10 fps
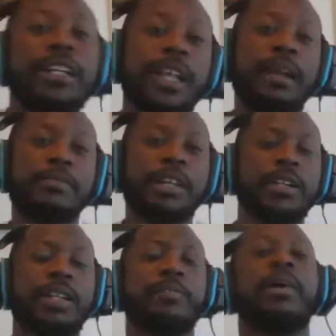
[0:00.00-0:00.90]
to
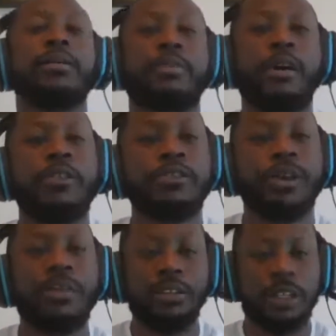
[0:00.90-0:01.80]
keep my composure.
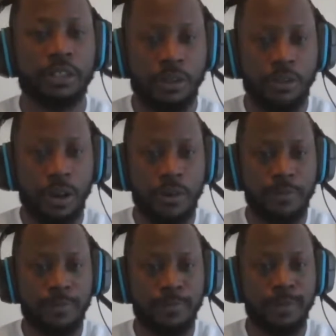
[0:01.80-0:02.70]
I'm not trying to go
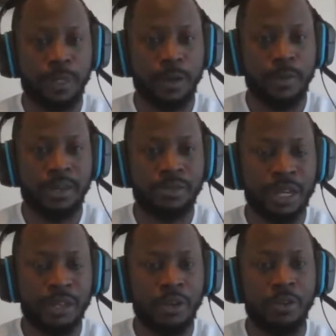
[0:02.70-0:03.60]
off. I'm not
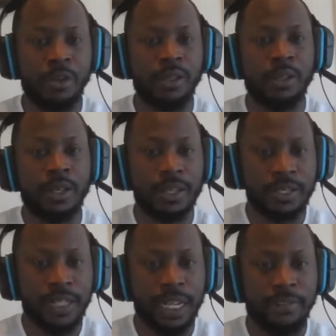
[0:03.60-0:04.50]
trying to go on a
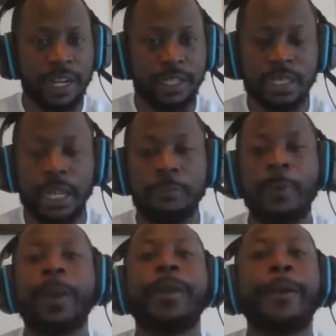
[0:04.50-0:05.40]
Stephen A. type
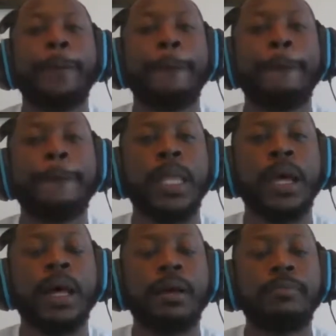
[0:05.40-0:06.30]
rant here.
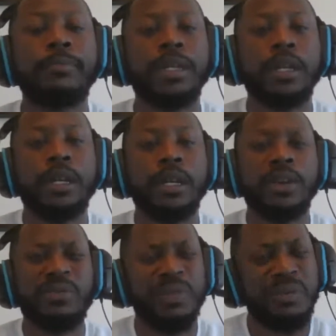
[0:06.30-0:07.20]
Um,
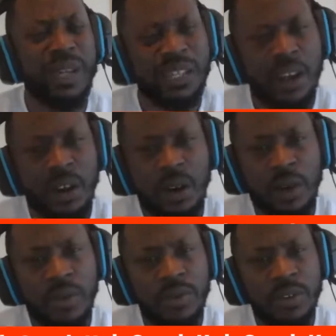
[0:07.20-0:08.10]
we
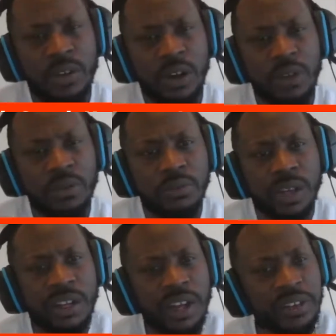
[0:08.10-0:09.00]
know,
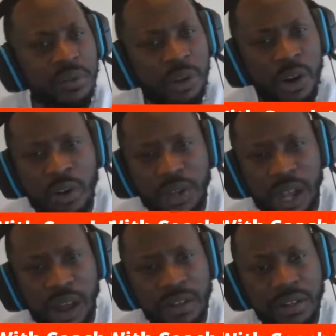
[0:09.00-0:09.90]
another road
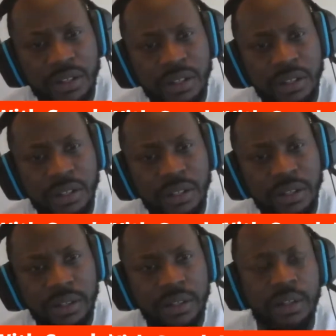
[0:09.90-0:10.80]
loss,
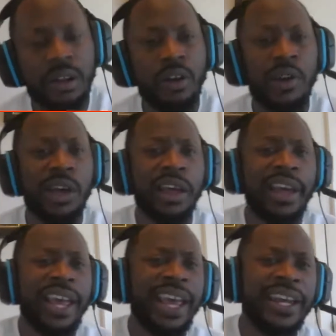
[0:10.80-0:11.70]
you know,
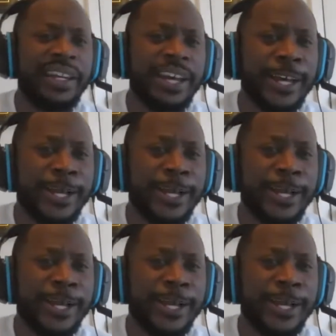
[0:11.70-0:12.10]
and